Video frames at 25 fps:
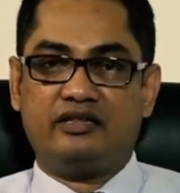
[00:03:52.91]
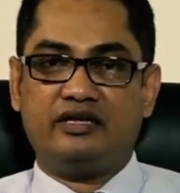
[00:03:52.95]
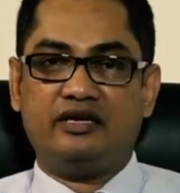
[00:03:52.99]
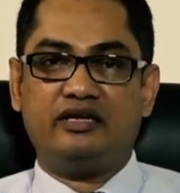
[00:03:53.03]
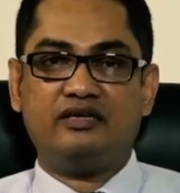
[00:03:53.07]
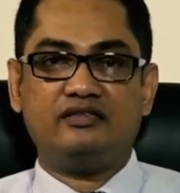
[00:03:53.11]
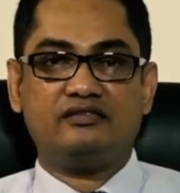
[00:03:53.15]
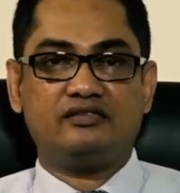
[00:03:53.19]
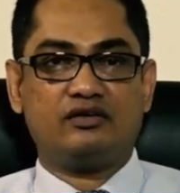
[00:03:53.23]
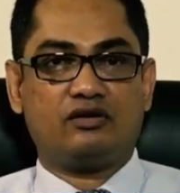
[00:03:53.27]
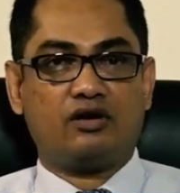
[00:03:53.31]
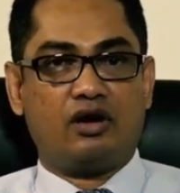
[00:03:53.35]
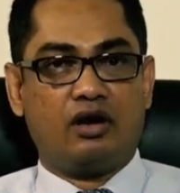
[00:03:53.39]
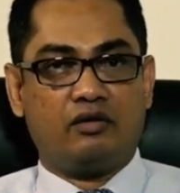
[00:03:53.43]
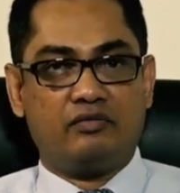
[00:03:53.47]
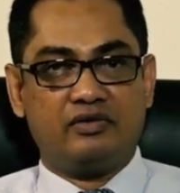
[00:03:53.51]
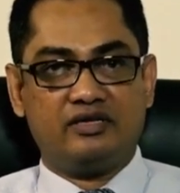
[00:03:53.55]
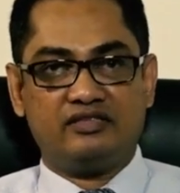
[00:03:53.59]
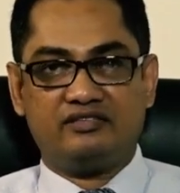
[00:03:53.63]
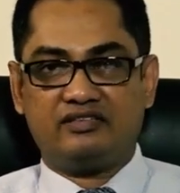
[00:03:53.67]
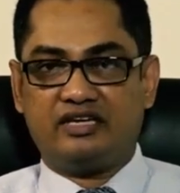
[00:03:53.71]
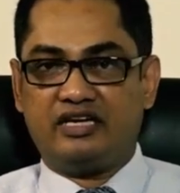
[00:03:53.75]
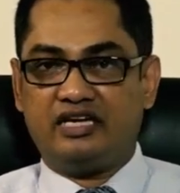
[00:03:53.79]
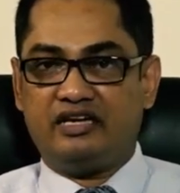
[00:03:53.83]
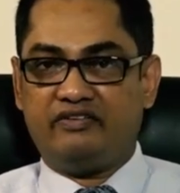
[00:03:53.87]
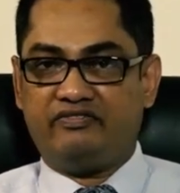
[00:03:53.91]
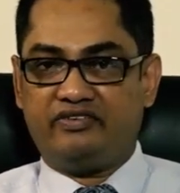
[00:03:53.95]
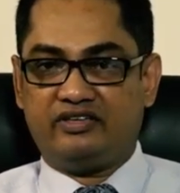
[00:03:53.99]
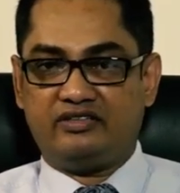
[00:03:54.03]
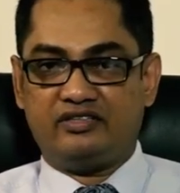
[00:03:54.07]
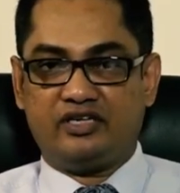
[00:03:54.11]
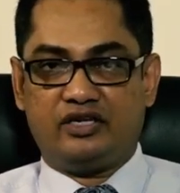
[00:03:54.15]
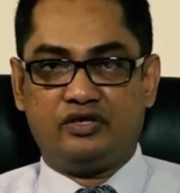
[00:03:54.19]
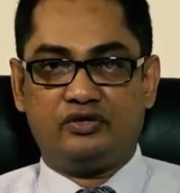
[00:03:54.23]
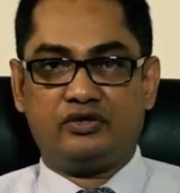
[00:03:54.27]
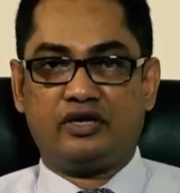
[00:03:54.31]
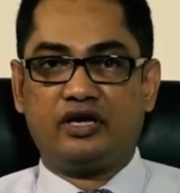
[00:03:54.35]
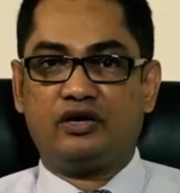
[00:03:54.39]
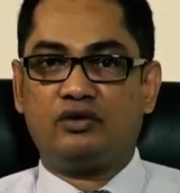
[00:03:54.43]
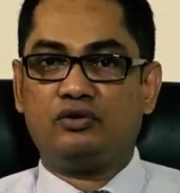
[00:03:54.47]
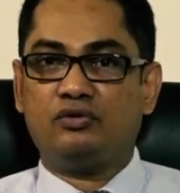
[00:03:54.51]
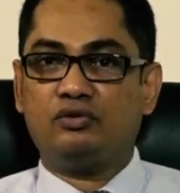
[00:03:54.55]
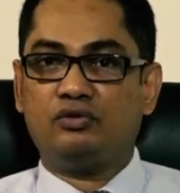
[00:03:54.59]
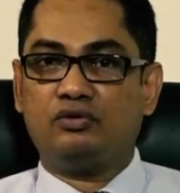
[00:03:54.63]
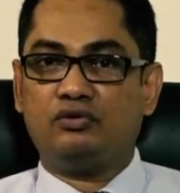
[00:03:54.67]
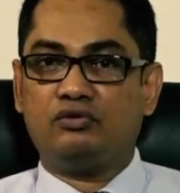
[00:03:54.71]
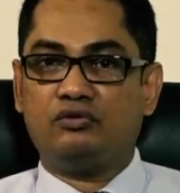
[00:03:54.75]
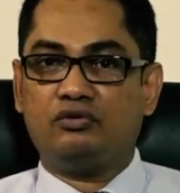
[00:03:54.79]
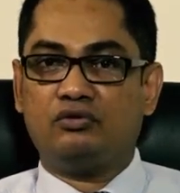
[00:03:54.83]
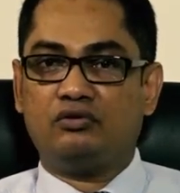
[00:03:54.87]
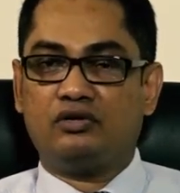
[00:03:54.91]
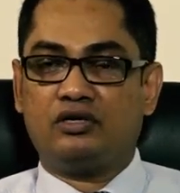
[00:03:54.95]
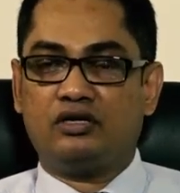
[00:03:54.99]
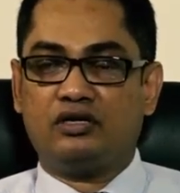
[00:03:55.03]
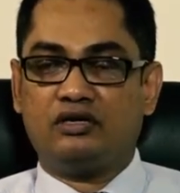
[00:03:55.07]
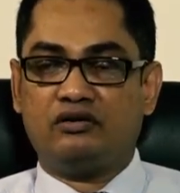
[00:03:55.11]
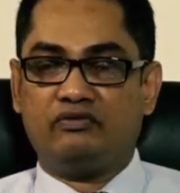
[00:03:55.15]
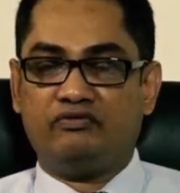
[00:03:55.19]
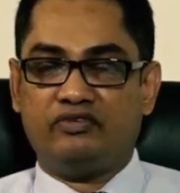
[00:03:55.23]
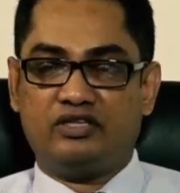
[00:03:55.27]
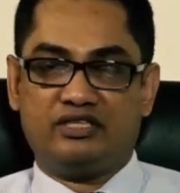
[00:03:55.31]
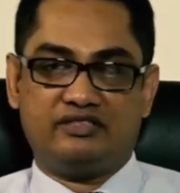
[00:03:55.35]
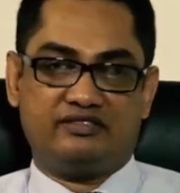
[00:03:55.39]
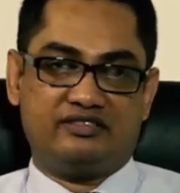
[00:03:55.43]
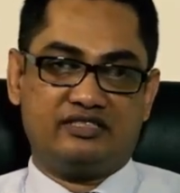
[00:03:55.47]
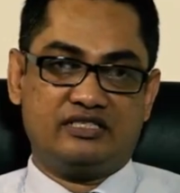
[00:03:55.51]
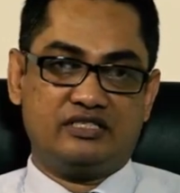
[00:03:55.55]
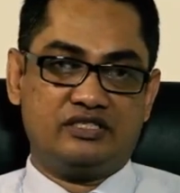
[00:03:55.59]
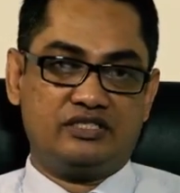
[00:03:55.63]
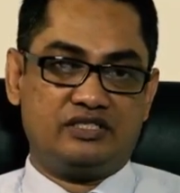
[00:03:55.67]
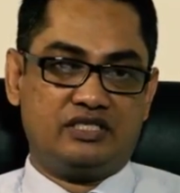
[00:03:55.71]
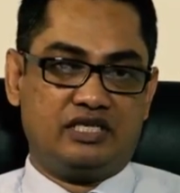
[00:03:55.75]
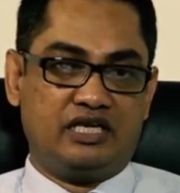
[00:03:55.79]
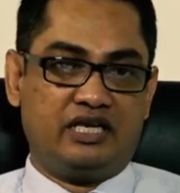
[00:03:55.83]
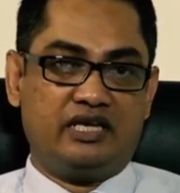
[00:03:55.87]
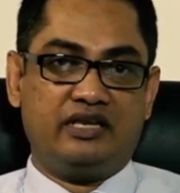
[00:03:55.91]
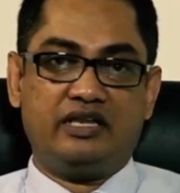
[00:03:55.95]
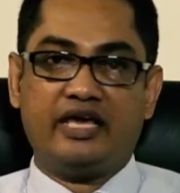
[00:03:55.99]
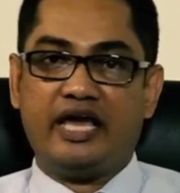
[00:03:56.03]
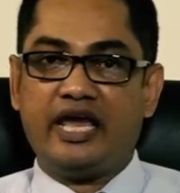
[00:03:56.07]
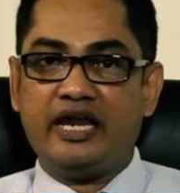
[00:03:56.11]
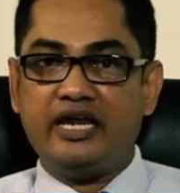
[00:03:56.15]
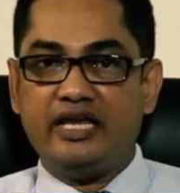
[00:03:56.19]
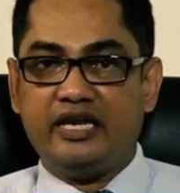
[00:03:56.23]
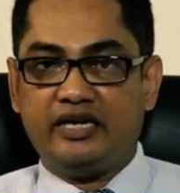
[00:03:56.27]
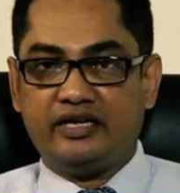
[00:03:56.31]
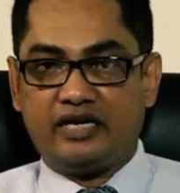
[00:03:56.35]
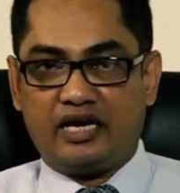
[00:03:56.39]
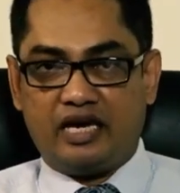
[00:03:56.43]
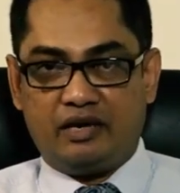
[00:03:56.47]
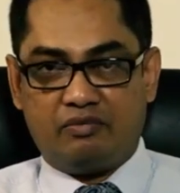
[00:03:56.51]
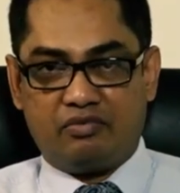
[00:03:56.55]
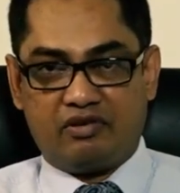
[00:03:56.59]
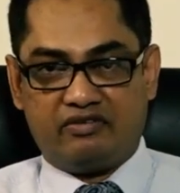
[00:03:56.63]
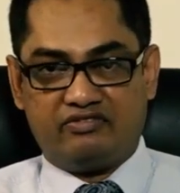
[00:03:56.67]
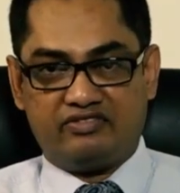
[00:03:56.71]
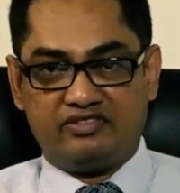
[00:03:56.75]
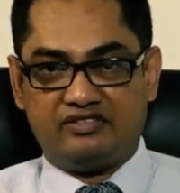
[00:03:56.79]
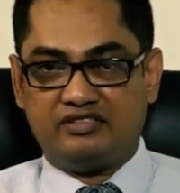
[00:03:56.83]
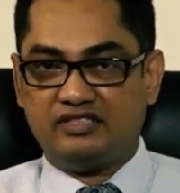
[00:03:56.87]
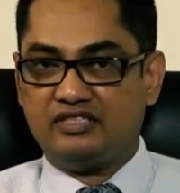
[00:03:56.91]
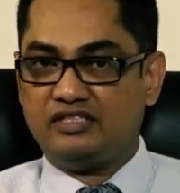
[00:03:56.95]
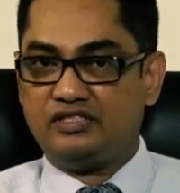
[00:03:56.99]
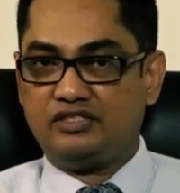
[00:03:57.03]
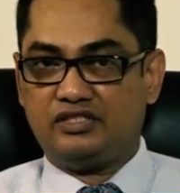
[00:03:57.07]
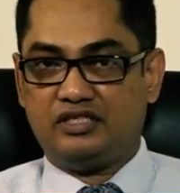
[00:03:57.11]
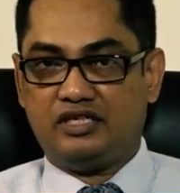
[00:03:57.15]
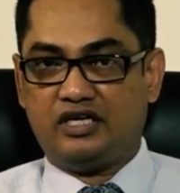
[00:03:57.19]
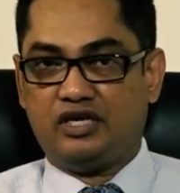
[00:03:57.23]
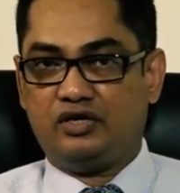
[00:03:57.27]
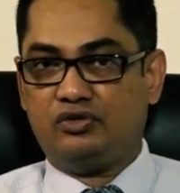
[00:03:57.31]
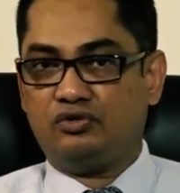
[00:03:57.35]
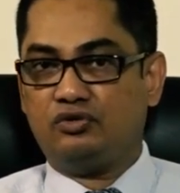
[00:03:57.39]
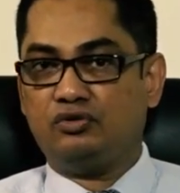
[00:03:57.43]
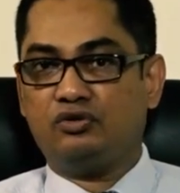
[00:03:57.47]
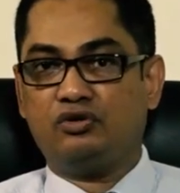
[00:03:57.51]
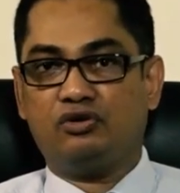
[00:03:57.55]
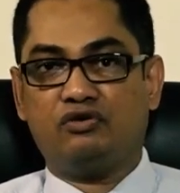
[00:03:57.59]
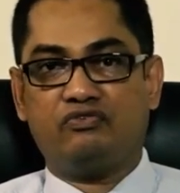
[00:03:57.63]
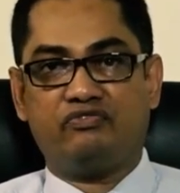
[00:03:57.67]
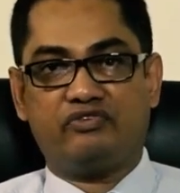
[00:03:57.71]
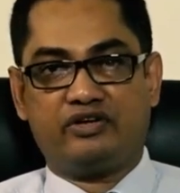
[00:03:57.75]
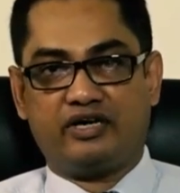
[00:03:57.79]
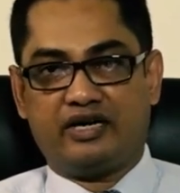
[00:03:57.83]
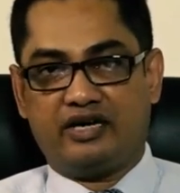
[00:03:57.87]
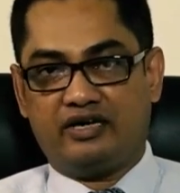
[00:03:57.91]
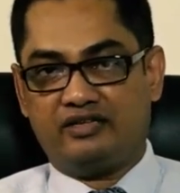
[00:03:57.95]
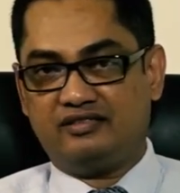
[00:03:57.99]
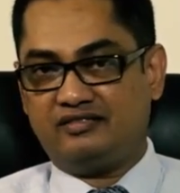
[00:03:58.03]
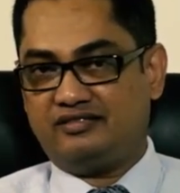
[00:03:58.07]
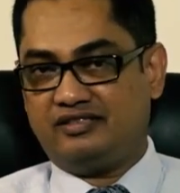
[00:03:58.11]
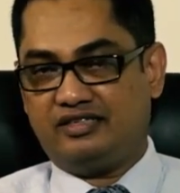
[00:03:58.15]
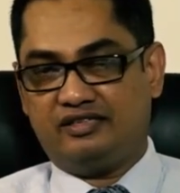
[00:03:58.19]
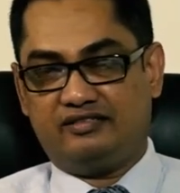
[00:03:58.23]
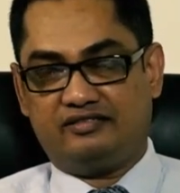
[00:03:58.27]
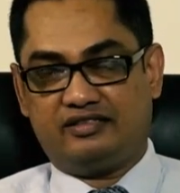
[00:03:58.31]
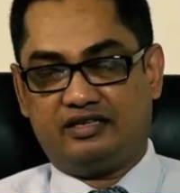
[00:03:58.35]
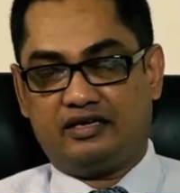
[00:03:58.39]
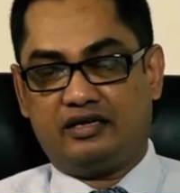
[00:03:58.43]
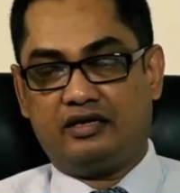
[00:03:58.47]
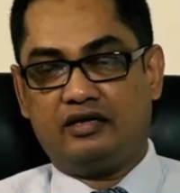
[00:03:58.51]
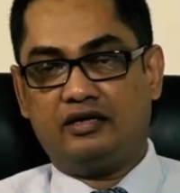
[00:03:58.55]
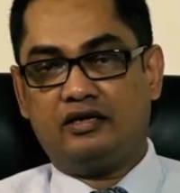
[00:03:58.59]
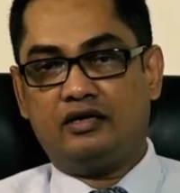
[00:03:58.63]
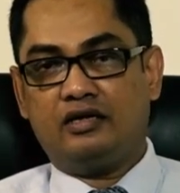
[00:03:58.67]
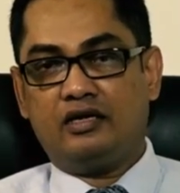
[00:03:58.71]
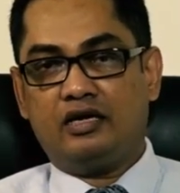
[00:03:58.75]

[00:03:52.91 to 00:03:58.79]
there is a common side effect that you can go with a surgery in any type of a surgery, and you go for anesthesia.